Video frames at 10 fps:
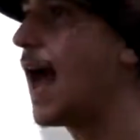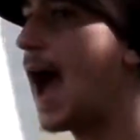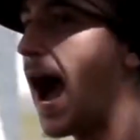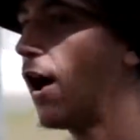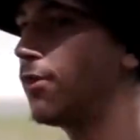
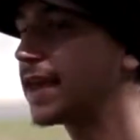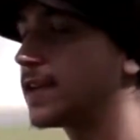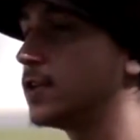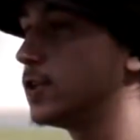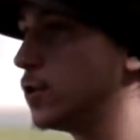how they
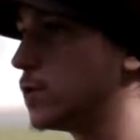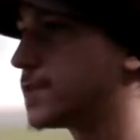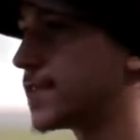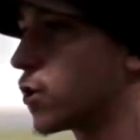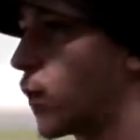can
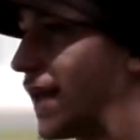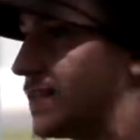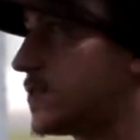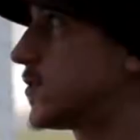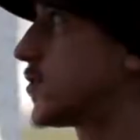use their
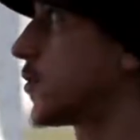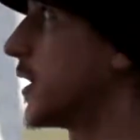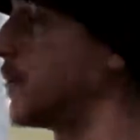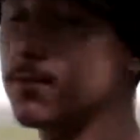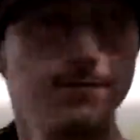waste
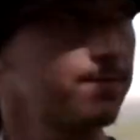stream.